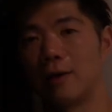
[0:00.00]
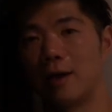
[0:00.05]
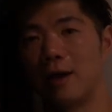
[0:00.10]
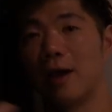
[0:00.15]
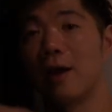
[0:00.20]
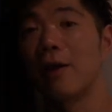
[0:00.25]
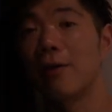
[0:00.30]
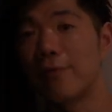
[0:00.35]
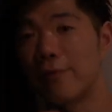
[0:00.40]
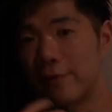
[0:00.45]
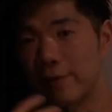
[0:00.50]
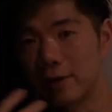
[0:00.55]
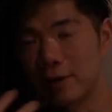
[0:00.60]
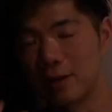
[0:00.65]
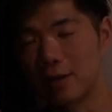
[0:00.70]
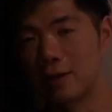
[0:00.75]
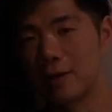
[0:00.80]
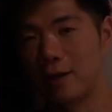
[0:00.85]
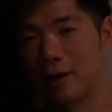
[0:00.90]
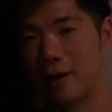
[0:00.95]

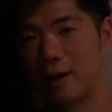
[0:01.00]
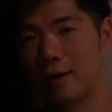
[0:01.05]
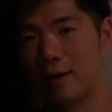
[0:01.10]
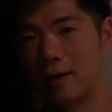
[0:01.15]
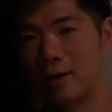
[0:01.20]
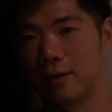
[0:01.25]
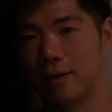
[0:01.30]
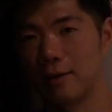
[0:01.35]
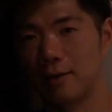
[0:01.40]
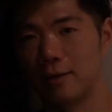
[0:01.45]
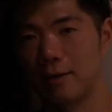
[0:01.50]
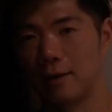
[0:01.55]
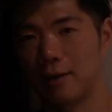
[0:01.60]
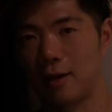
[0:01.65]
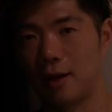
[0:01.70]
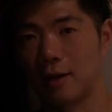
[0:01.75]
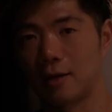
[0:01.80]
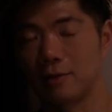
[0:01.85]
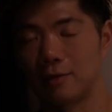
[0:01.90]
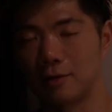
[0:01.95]
everything that I
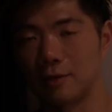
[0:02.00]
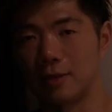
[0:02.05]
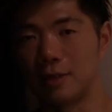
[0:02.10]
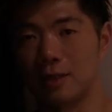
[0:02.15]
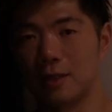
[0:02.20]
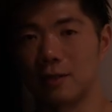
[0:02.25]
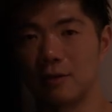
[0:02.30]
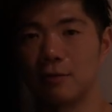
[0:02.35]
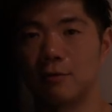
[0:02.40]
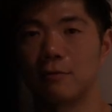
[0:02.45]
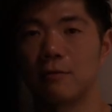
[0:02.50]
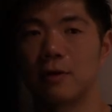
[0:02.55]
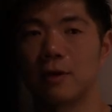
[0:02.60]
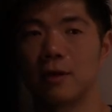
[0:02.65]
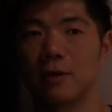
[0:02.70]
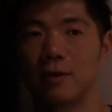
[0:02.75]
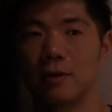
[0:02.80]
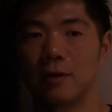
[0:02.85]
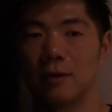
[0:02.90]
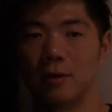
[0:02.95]
had to deal
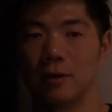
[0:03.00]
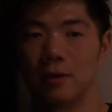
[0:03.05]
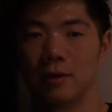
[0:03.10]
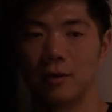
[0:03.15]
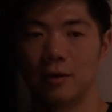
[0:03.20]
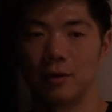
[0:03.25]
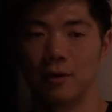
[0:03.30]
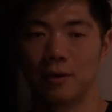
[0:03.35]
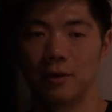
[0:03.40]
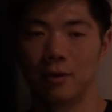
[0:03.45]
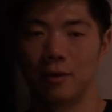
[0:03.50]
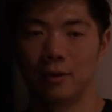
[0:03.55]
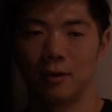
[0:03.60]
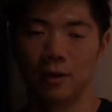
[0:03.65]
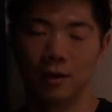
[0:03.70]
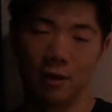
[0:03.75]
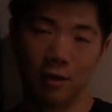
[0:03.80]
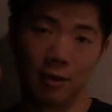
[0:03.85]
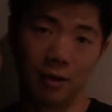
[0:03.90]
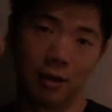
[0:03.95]
with
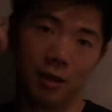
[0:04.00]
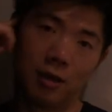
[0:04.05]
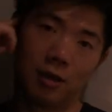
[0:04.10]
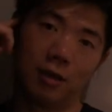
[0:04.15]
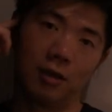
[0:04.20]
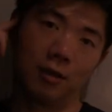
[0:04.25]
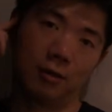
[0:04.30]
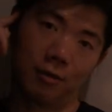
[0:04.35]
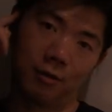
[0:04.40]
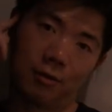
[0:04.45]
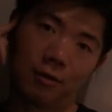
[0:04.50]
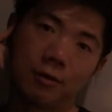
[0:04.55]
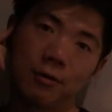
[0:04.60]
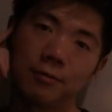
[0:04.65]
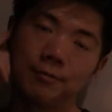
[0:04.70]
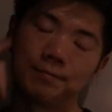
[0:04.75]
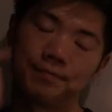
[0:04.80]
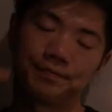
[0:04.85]
in here,